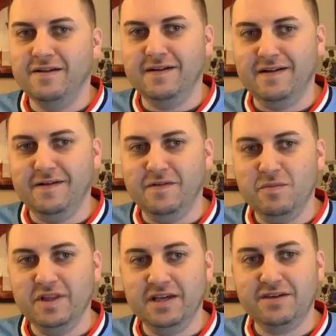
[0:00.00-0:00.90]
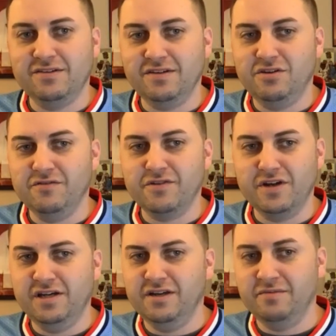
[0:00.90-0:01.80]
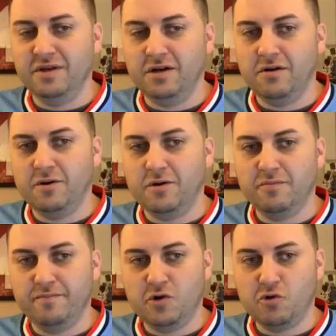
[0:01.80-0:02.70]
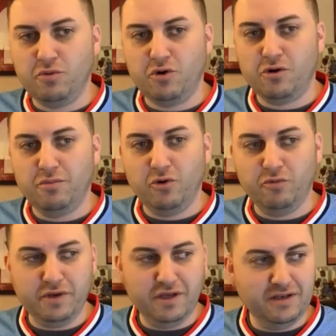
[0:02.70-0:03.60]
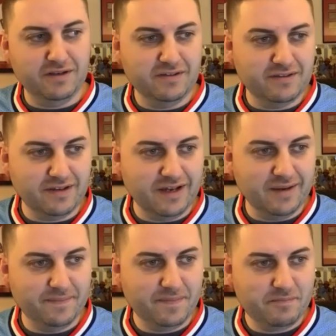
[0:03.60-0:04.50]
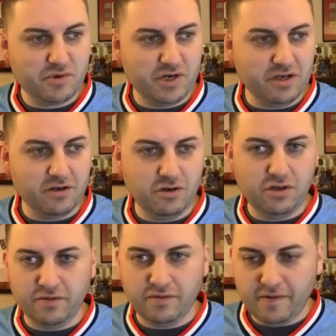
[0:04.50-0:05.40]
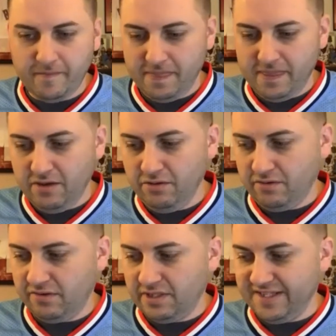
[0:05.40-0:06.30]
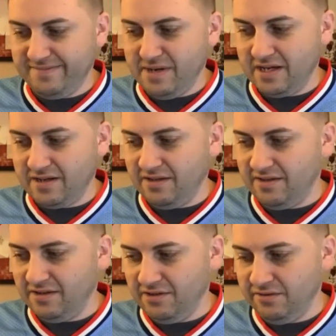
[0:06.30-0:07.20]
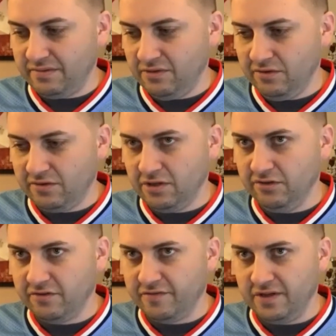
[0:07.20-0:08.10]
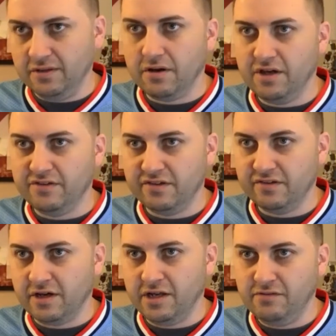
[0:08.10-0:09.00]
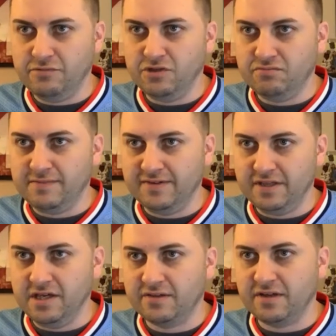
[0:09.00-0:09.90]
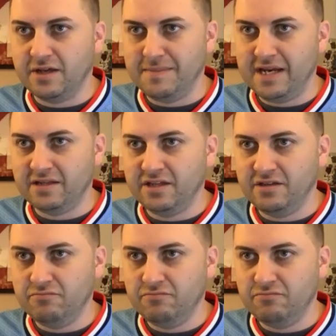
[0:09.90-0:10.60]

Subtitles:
But like you said to Fernandez, I mean, our bullpen is pretty good. Who slots back in? Who's closing for you, Larry? Is it Hicks automatically?